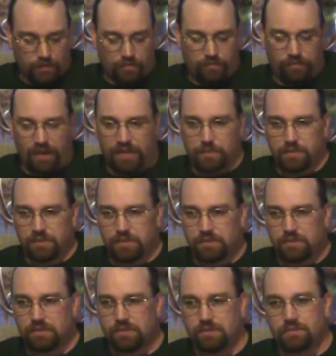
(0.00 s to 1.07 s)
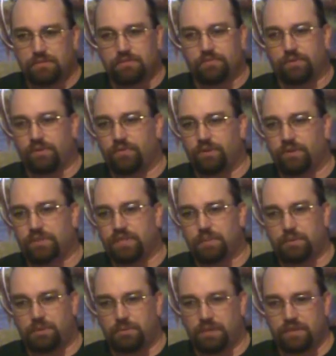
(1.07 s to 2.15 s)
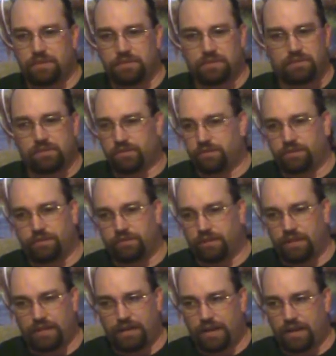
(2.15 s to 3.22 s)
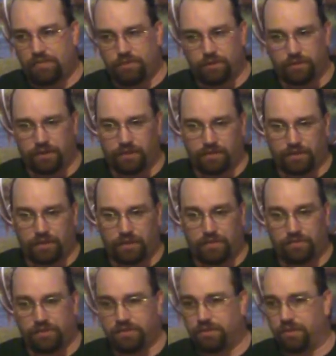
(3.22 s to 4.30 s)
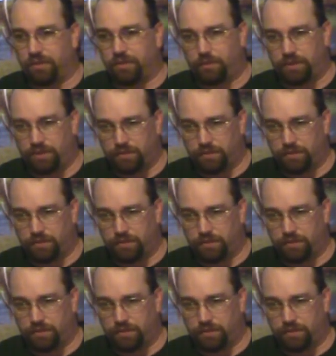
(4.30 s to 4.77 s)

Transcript: Vitamins, for the first couple of months, you're not going to have the greenery if it's during the winter.